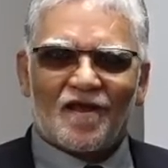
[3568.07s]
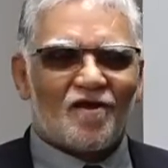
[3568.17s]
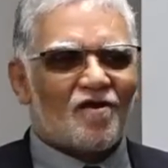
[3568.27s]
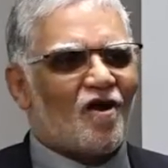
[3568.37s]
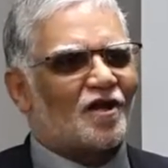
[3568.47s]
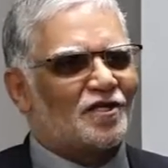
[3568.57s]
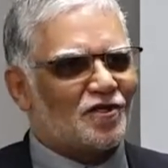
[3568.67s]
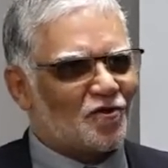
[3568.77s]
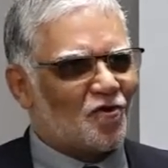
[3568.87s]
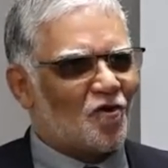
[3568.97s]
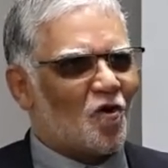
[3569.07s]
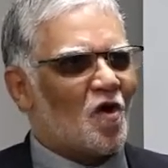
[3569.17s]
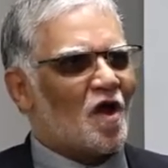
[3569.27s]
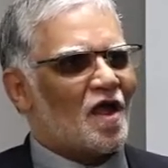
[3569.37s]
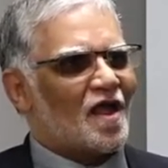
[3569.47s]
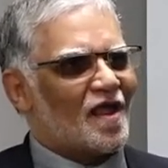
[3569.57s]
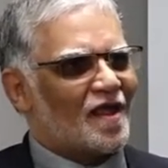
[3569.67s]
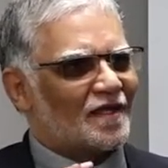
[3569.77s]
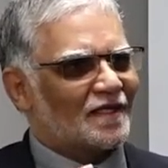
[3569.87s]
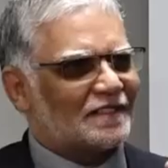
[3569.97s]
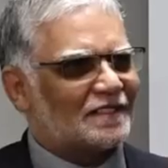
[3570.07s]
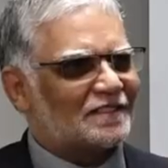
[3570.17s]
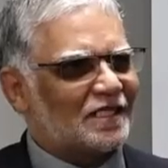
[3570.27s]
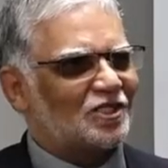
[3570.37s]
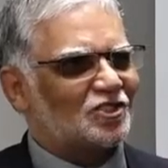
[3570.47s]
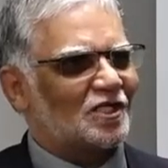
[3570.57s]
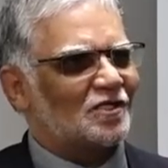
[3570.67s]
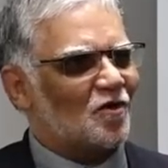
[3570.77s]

on your decision